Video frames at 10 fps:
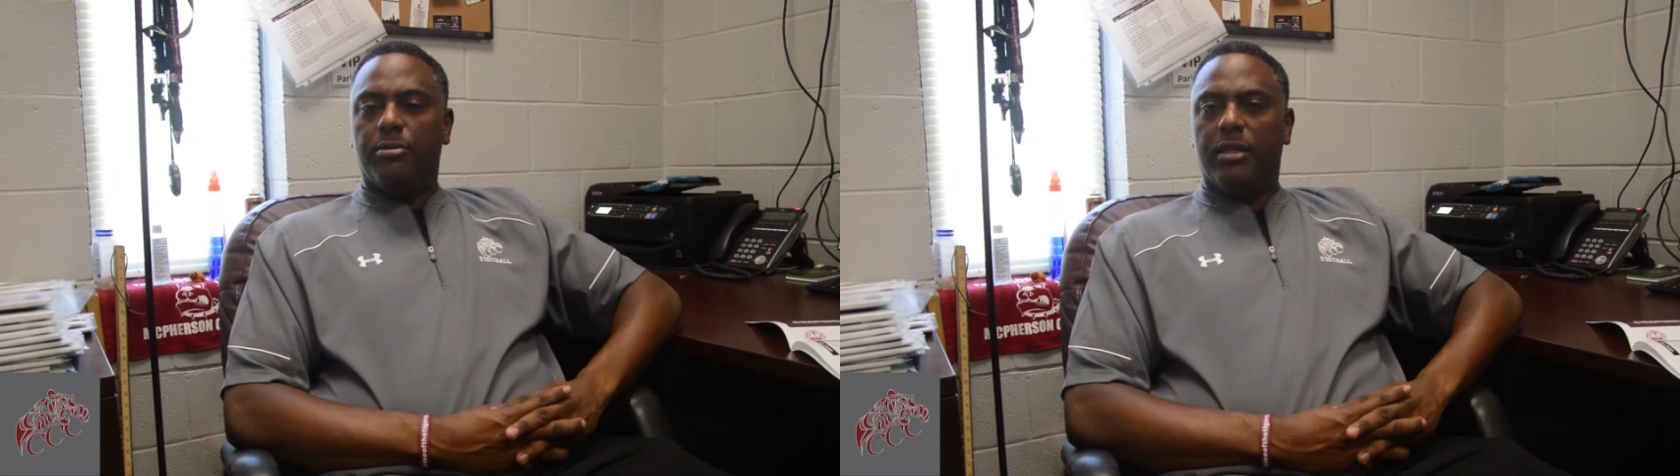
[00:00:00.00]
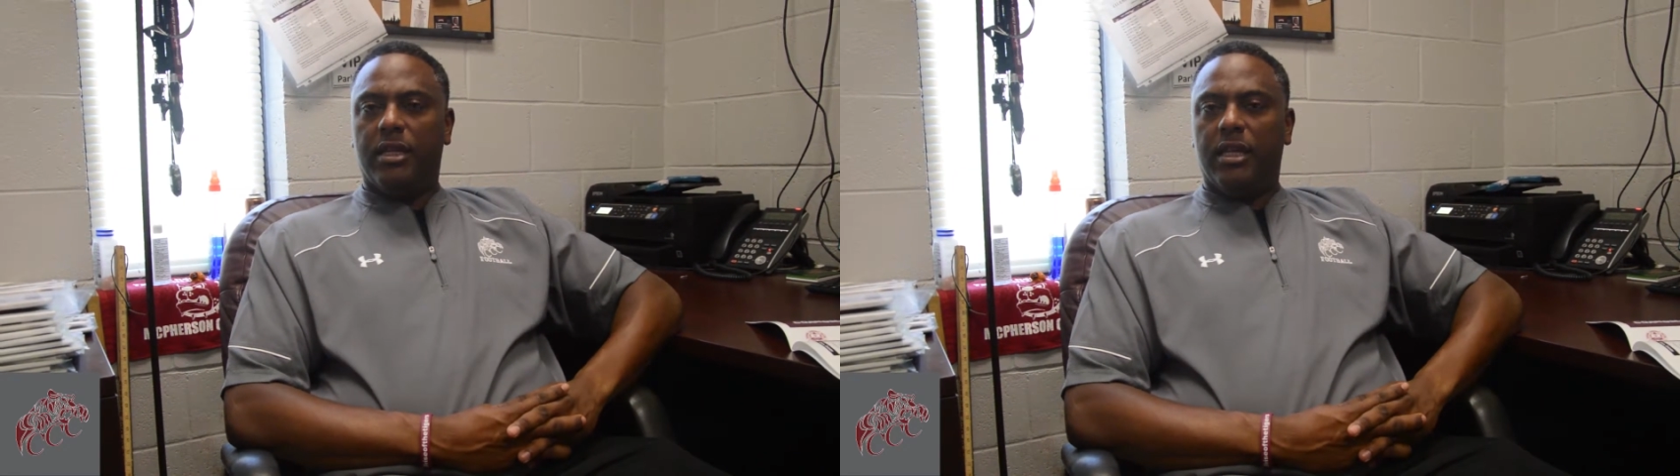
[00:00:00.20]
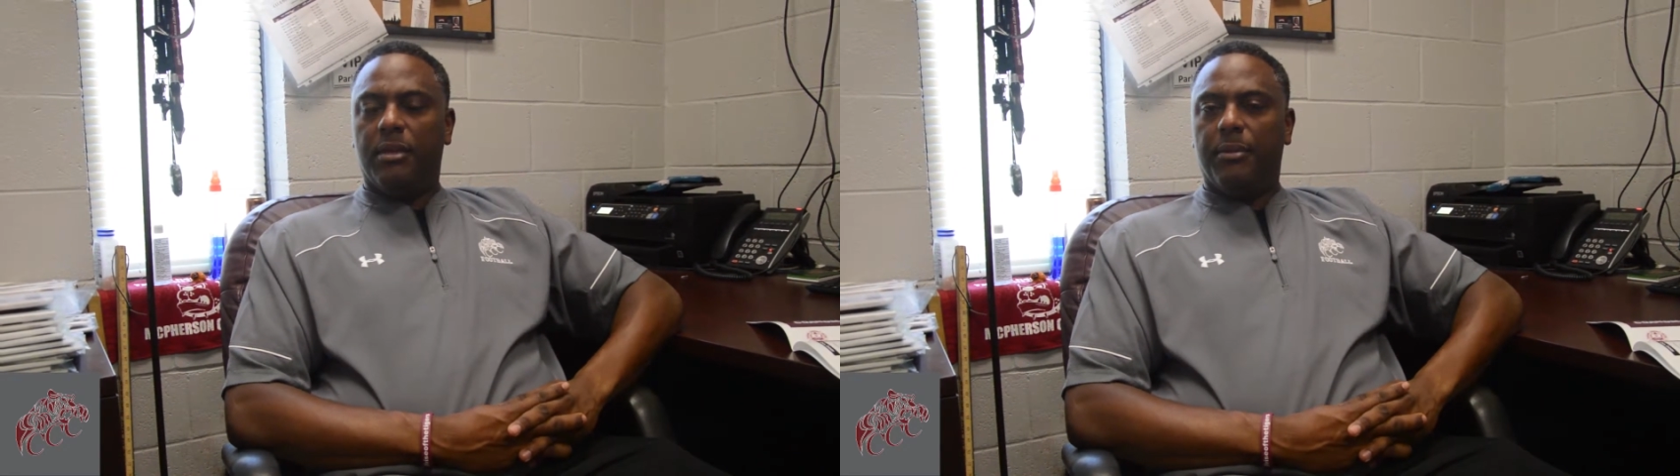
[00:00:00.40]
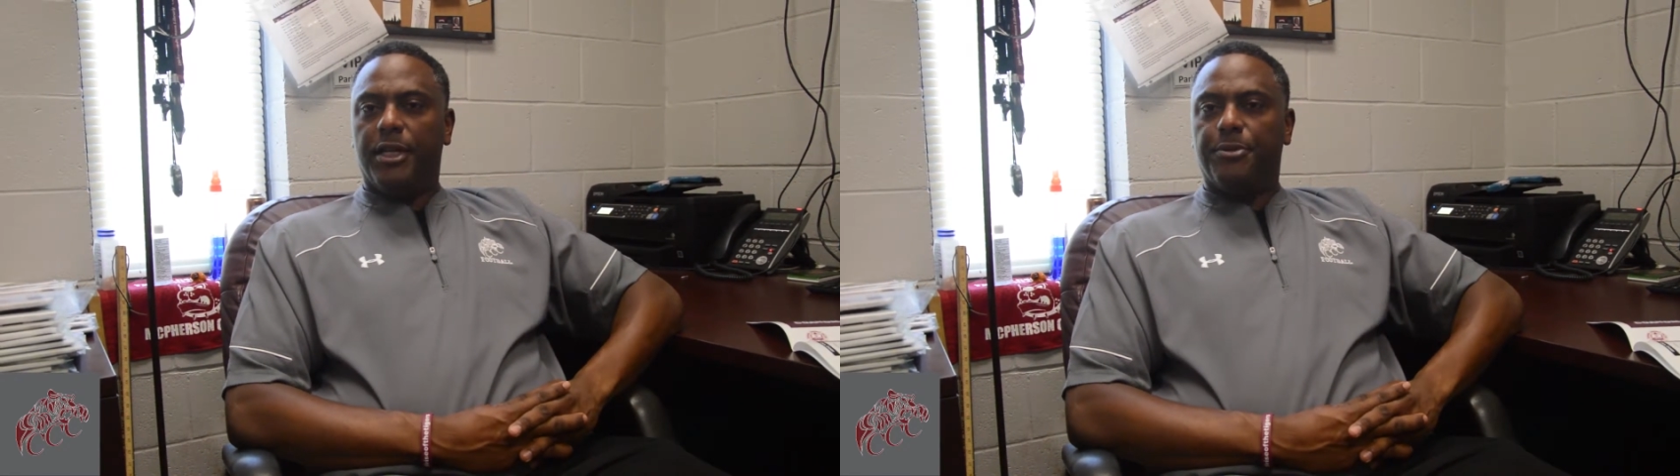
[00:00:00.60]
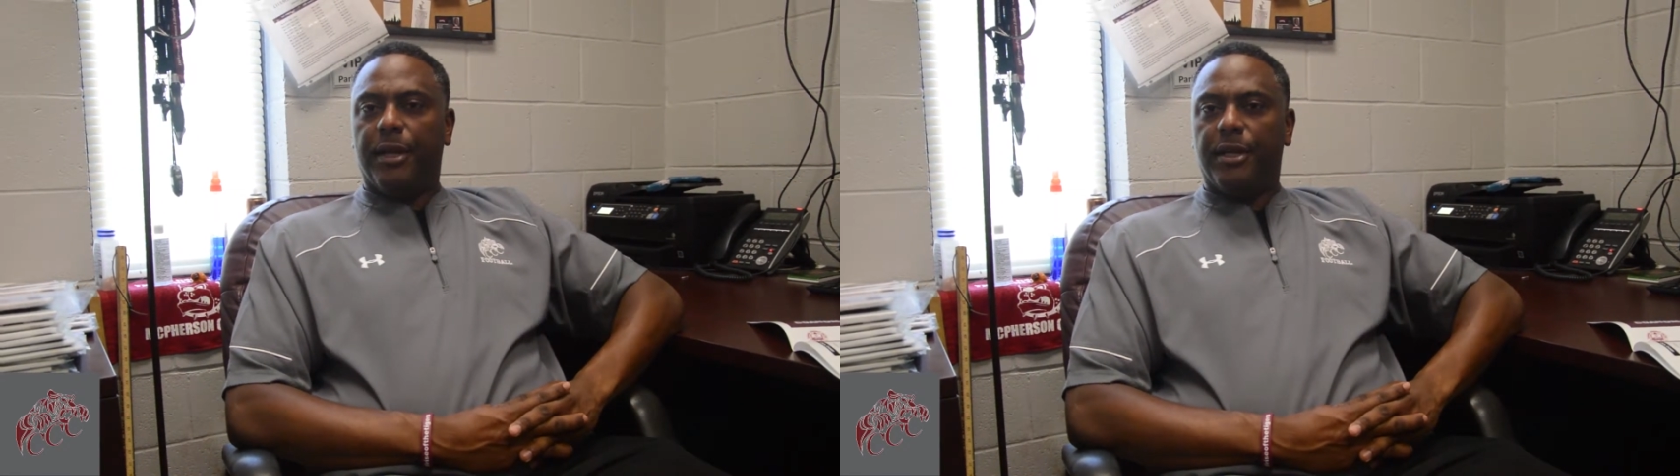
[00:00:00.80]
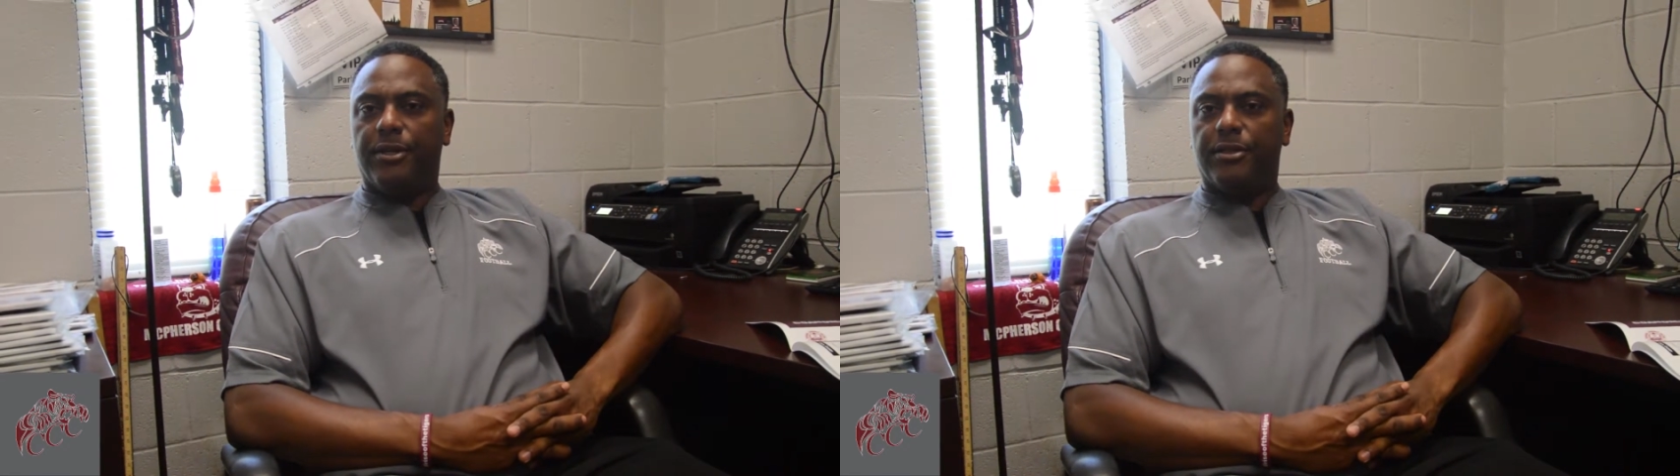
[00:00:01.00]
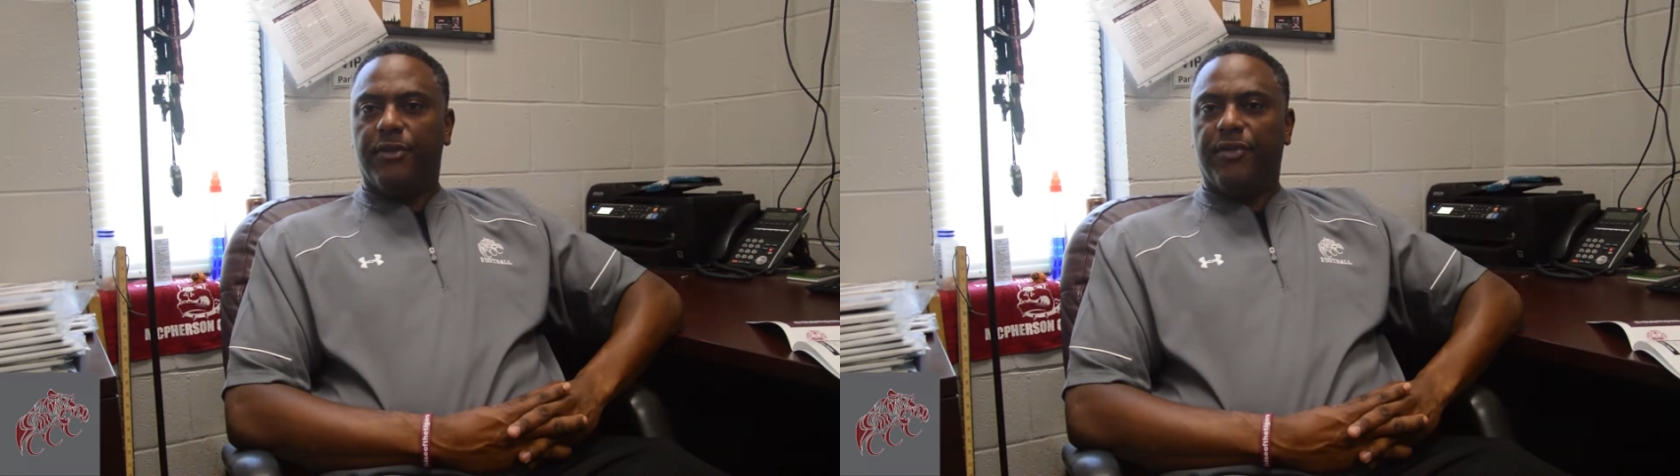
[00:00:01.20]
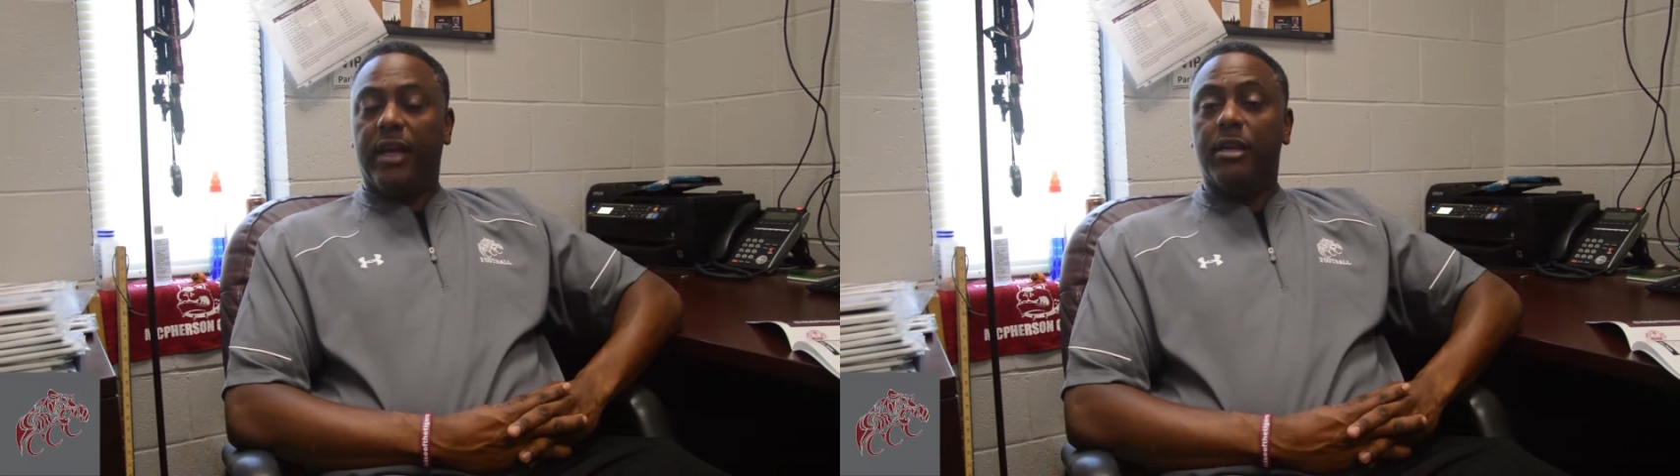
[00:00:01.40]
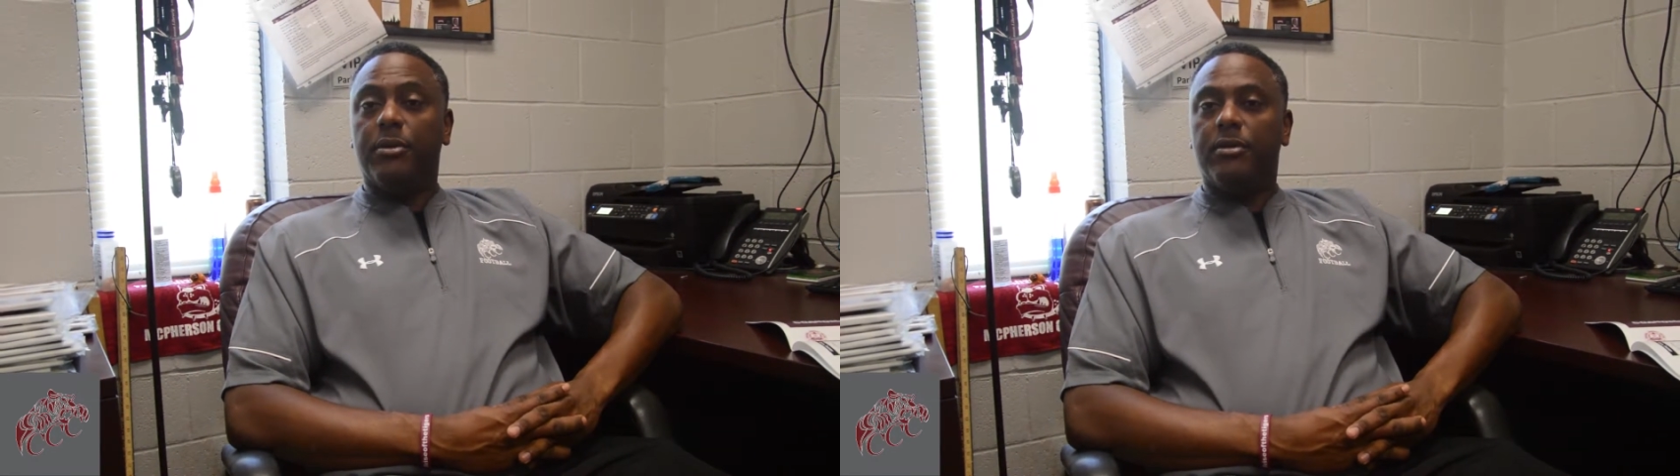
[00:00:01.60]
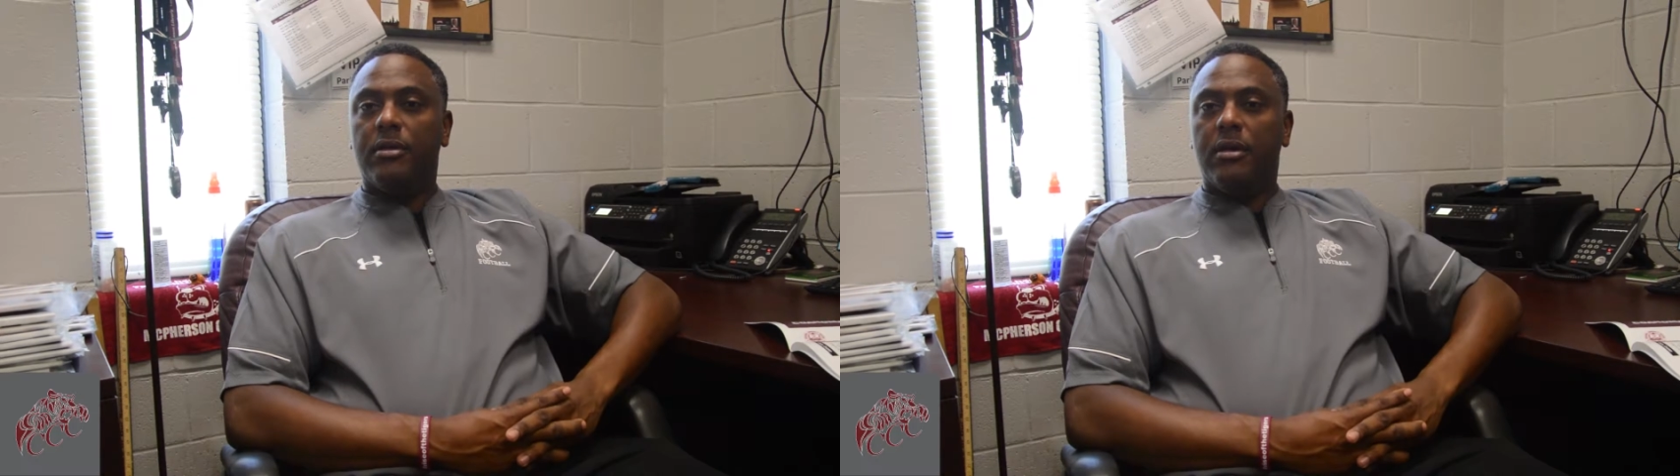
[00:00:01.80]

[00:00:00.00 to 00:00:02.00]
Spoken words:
but to get the best players available.